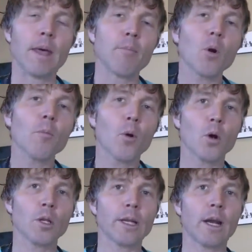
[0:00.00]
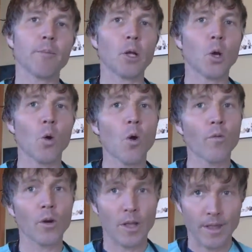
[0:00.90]
Then more importantly, I'm going to
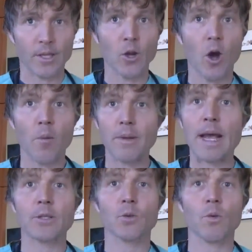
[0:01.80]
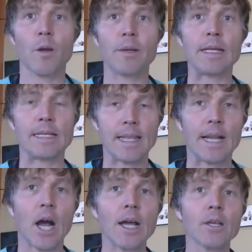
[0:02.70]
go over the top natural remedies
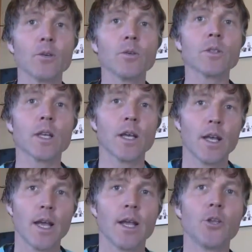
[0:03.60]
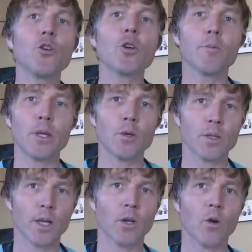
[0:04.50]
that I use and you could be
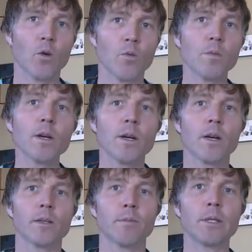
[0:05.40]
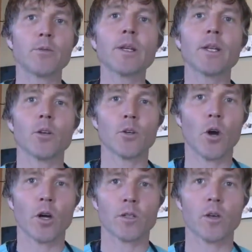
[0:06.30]
using at home to be treating your
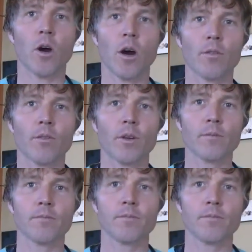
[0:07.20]
dog's cough.